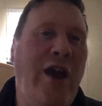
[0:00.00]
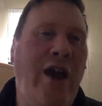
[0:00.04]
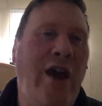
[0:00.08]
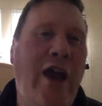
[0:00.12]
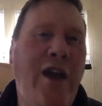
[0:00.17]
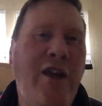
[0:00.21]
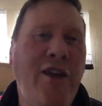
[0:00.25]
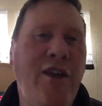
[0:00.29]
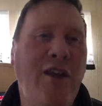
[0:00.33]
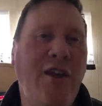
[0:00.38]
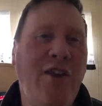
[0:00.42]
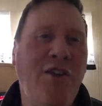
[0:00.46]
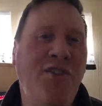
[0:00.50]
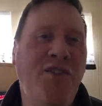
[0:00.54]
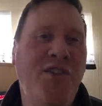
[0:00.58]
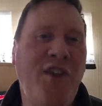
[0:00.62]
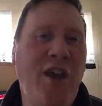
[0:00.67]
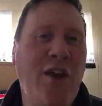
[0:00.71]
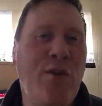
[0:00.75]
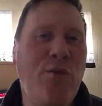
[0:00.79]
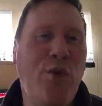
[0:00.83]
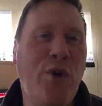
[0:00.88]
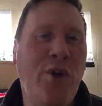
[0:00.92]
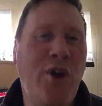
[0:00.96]
Eddie has
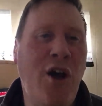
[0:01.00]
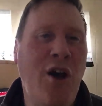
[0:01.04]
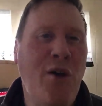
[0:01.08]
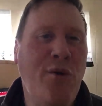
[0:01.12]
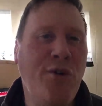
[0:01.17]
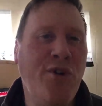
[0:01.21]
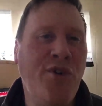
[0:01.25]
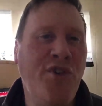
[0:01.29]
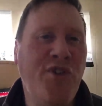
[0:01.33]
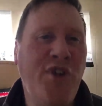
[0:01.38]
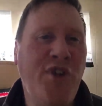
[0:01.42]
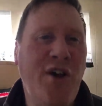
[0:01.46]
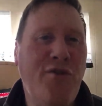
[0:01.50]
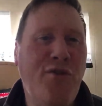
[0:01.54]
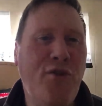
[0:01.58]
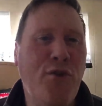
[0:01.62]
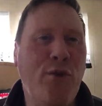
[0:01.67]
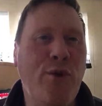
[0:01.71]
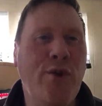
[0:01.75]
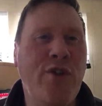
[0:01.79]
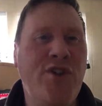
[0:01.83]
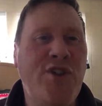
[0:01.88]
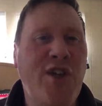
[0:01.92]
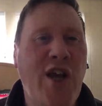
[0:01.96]
said we always suffer
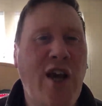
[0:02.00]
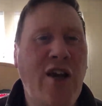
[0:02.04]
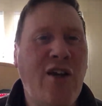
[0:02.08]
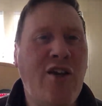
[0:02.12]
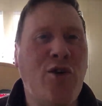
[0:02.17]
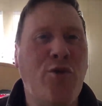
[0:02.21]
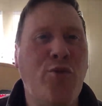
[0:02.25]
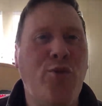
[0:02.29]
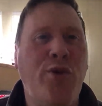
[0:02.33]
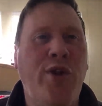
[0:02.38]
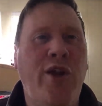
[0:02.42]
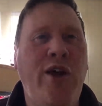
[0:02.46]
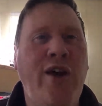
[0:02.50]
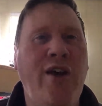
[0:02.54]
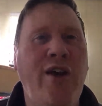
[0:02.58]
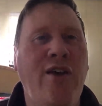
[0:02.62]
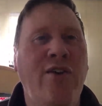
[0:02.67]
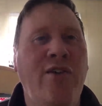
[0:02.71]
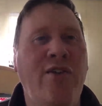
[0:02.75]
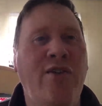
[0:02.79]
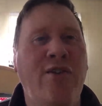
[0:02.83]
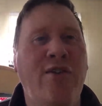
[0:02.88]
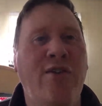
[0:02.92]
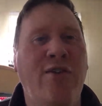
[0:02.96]
when Xhaka
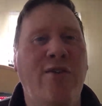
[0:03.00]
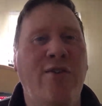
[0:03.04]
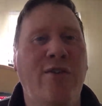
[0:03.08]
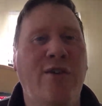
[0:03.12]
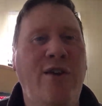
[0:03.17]
plays.